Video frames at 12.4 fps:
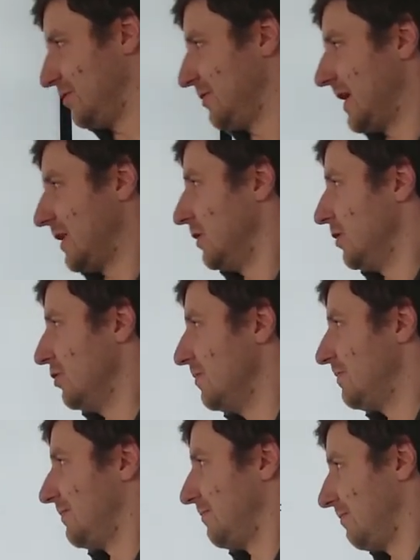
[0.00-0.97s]
a
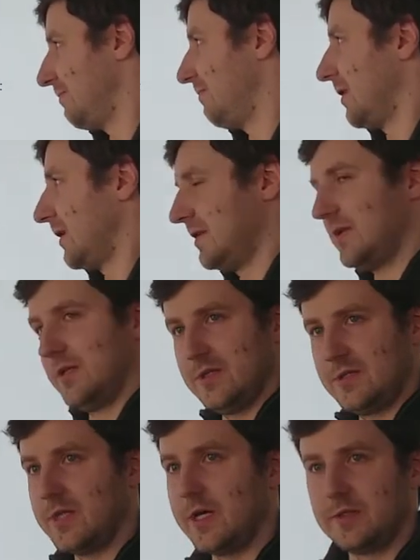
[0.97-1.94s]
loop until
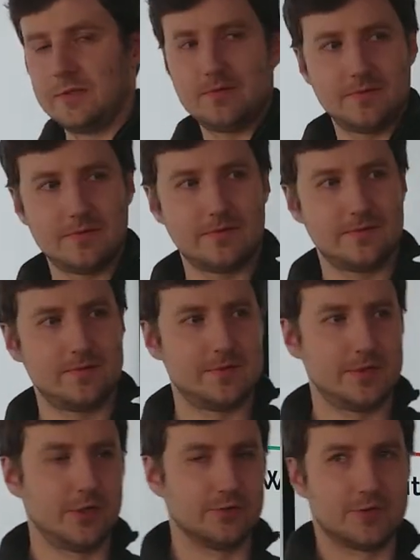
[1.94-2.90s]
it's done.
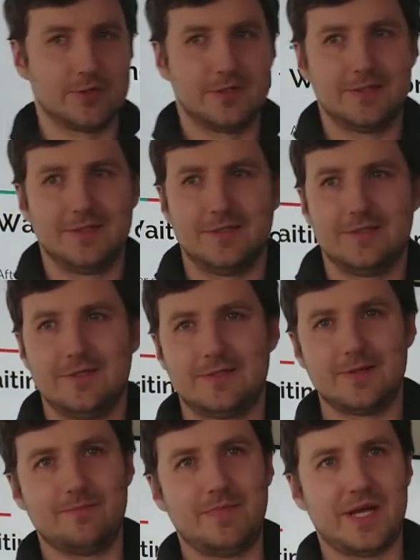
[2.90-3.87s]
Don't. It's
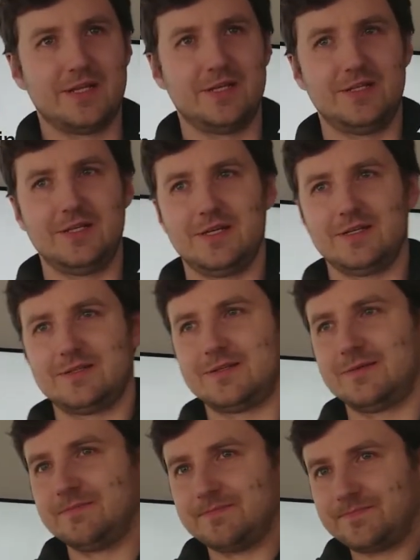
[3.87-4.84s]
a bad idea.
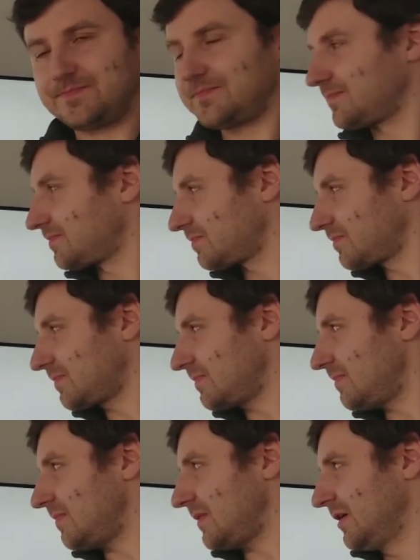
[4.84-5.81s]

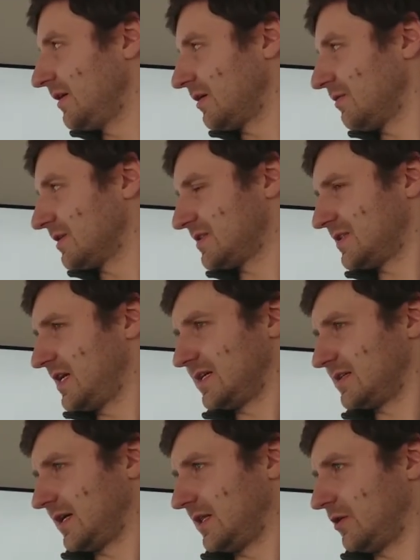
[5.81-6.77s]
Requests
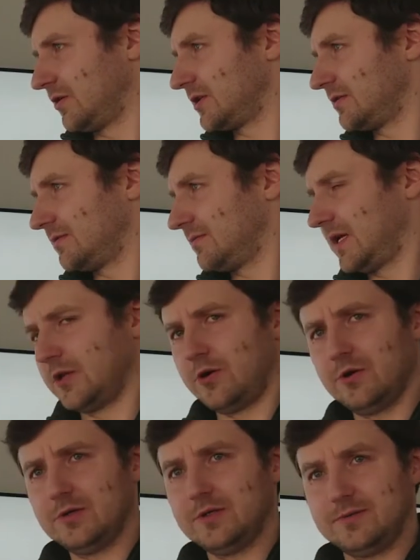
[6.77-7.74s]
take a
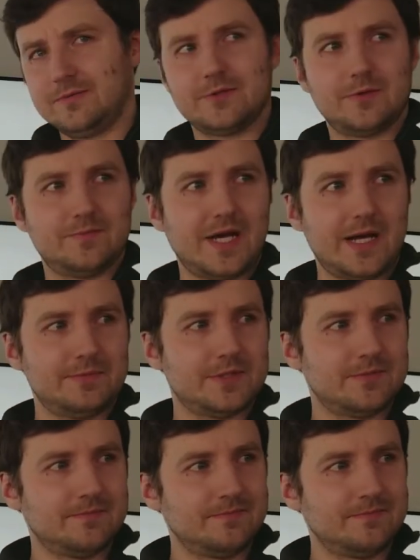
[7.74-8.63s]
long sometimes.